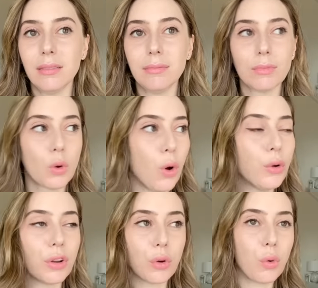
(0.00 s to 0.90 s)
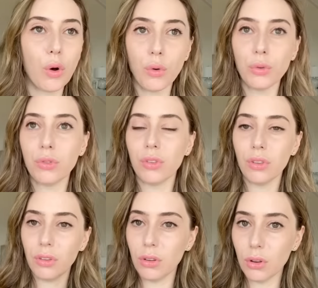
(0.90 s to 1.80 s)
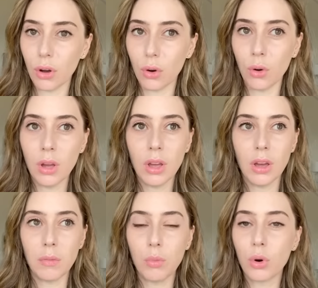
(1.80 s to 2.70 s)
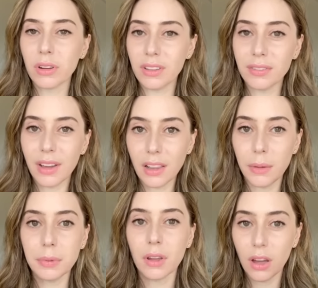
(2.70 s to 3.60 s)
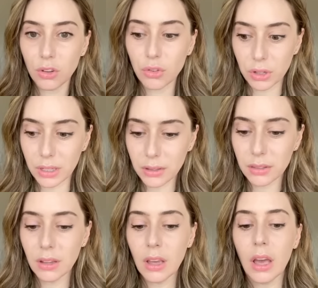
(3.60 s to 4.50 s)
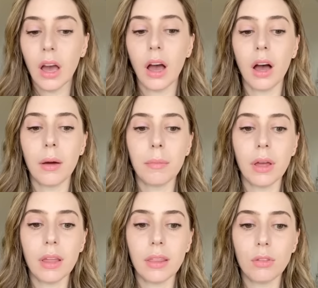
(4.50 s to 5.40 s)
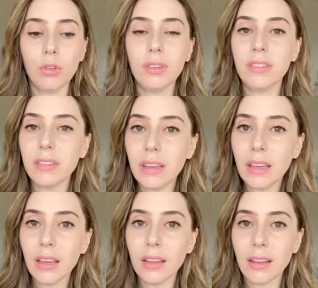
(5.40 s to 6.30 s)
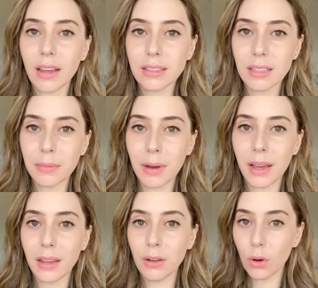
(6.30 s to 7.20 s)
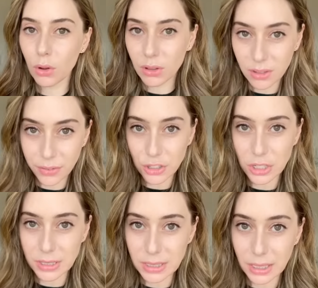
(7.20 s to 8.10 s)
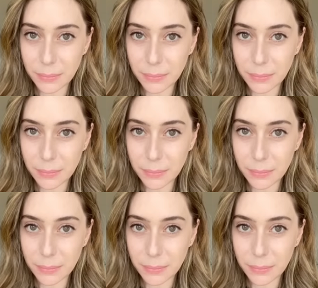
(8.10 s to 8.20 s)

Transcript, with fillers: quote unquote, you know, more developed countries um, to see niacinamide deficiency.